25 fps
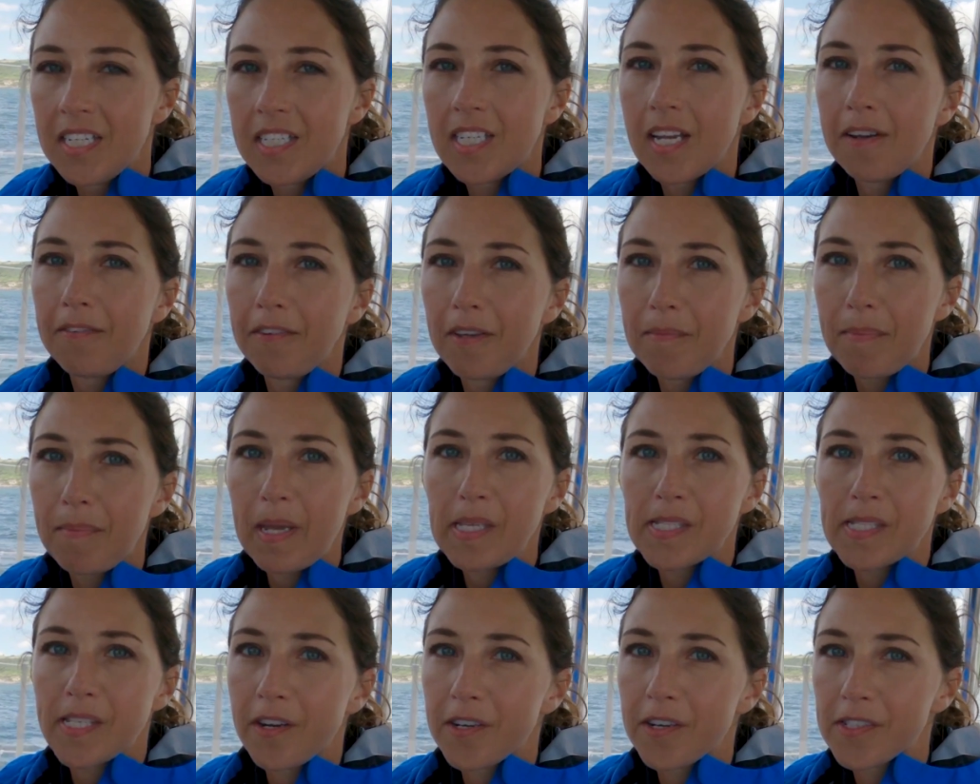Definitely
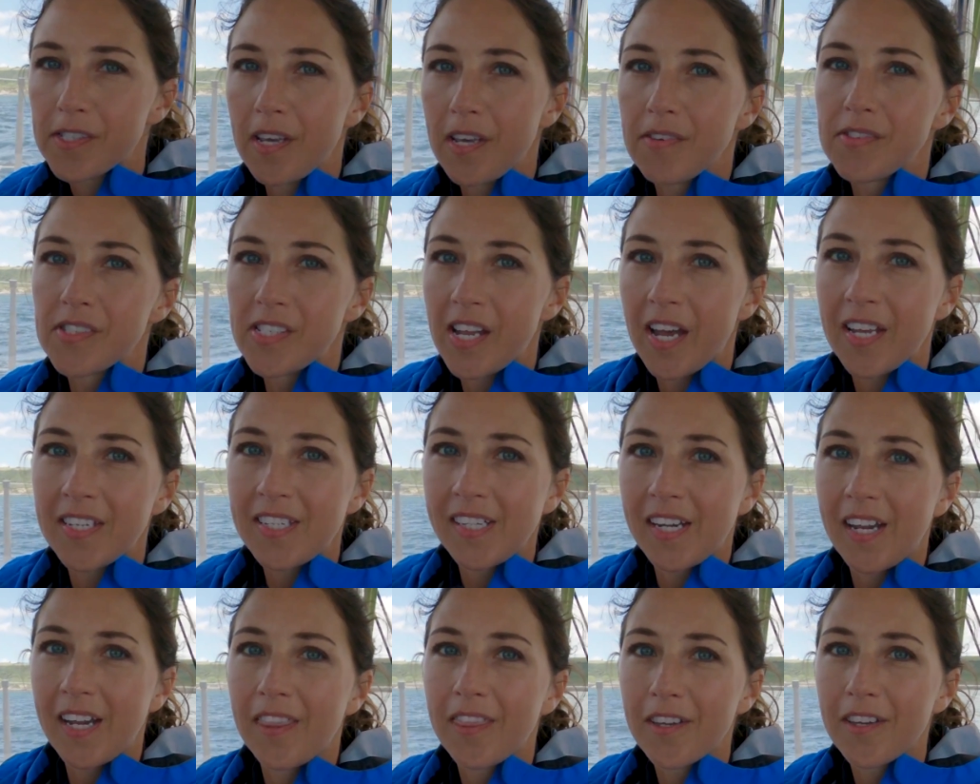pacing ourselves not
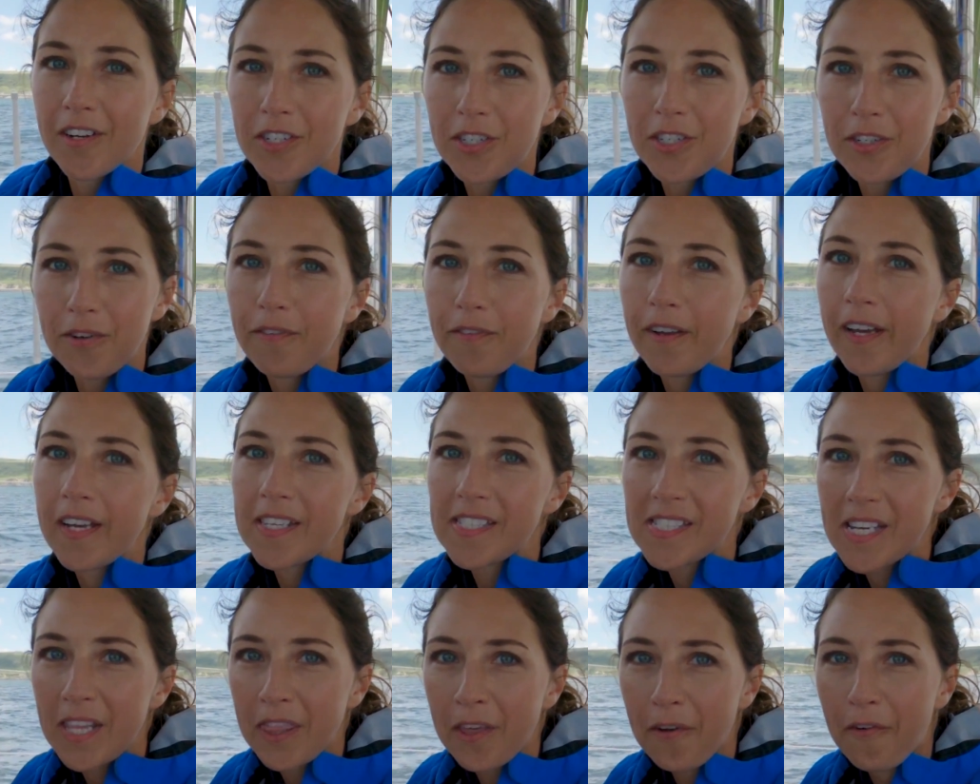to get there too
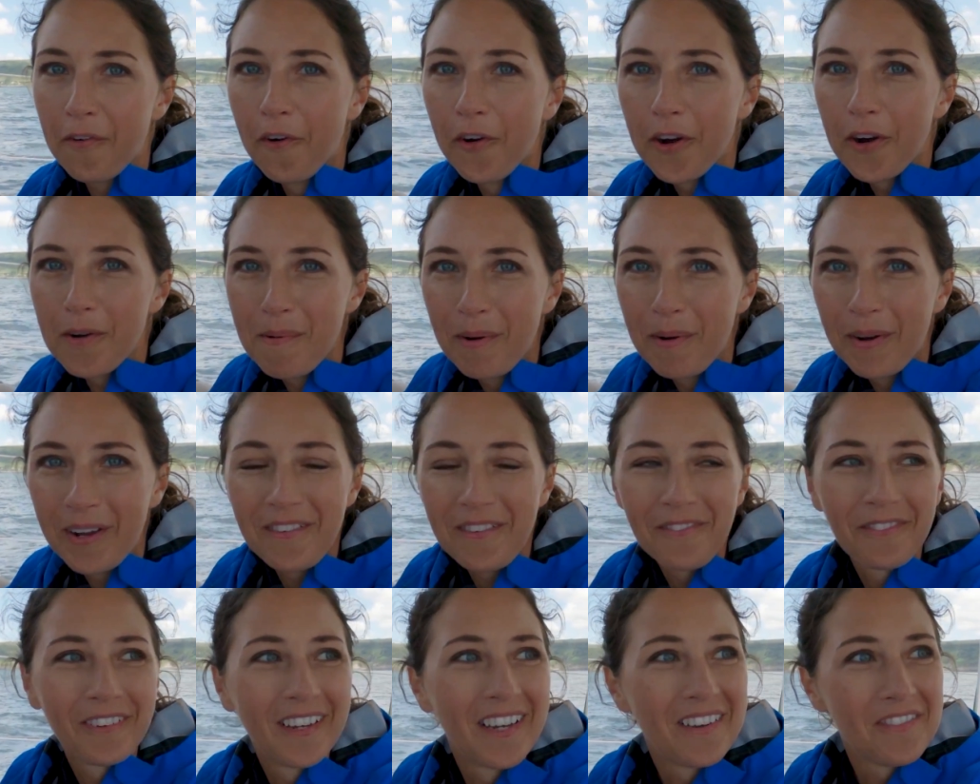fast at the
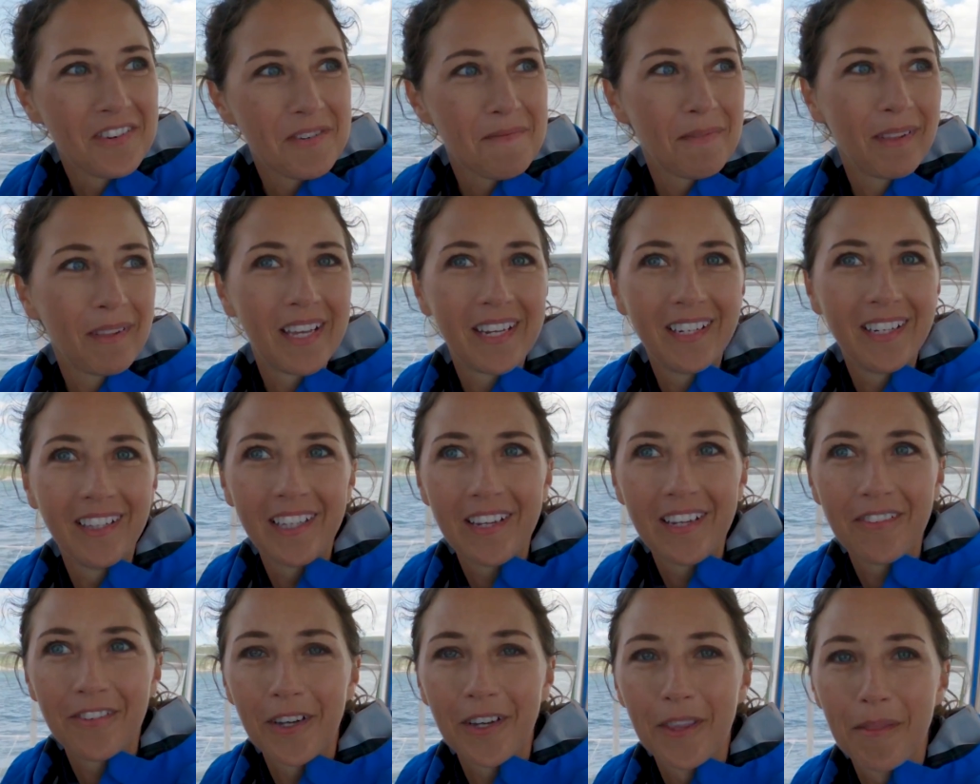4.5 we plan to
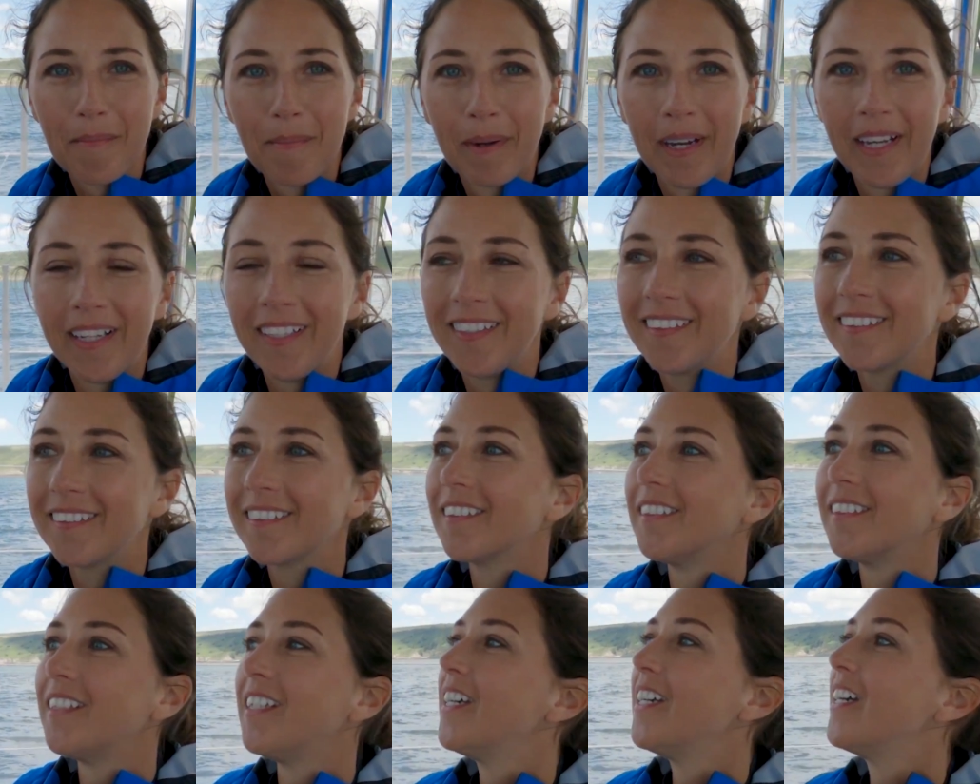leave with, but
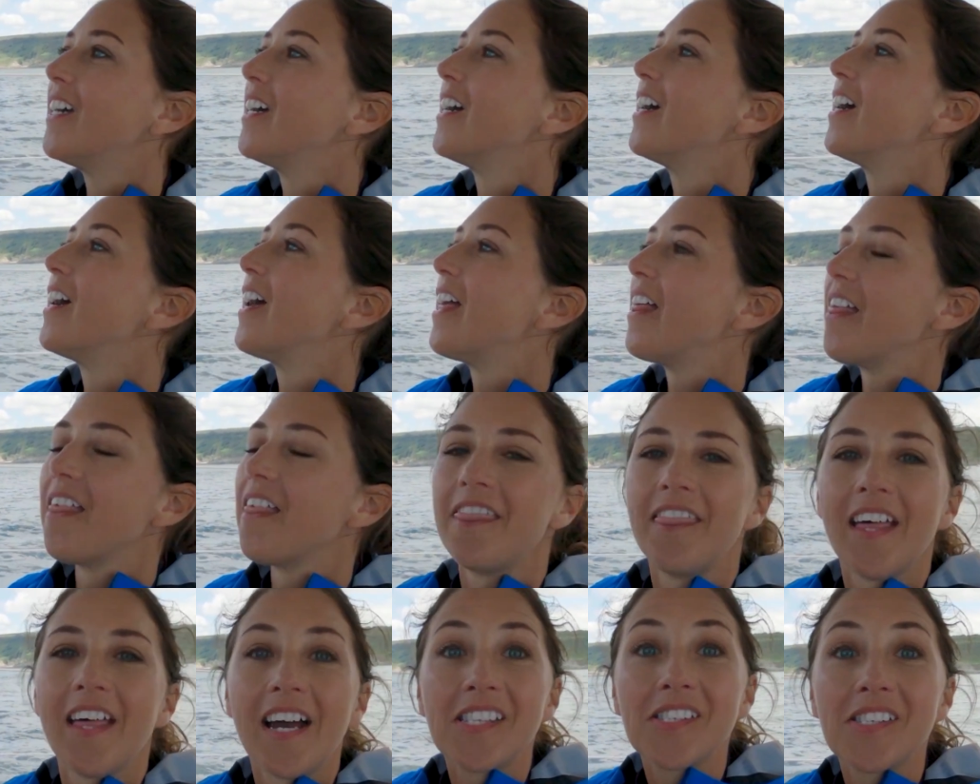
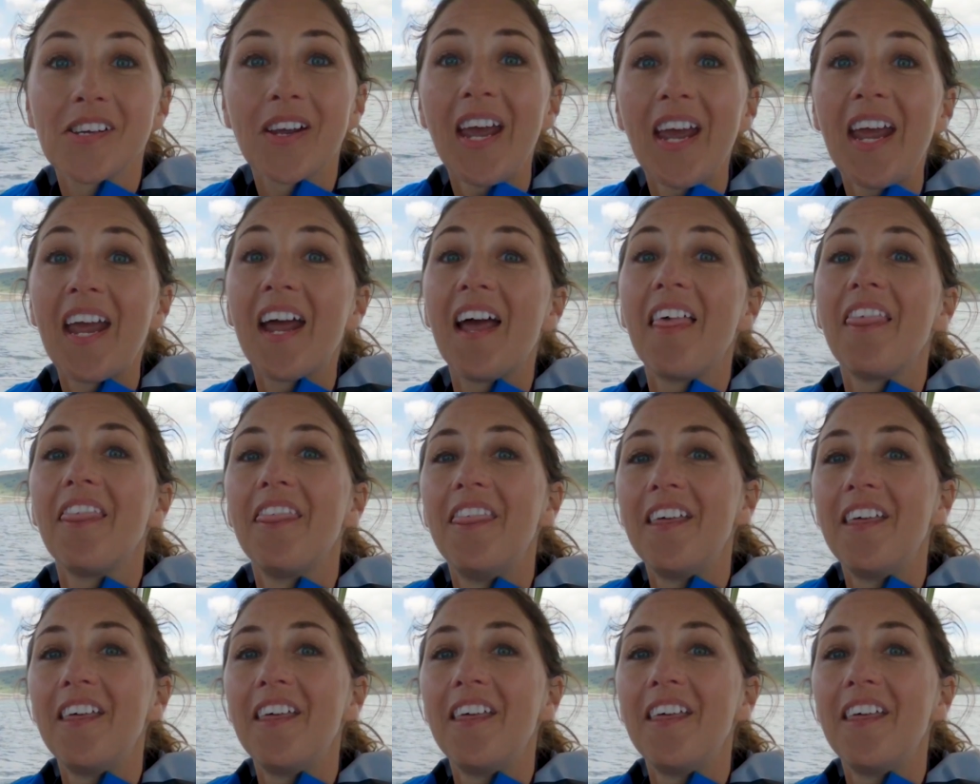that's okay.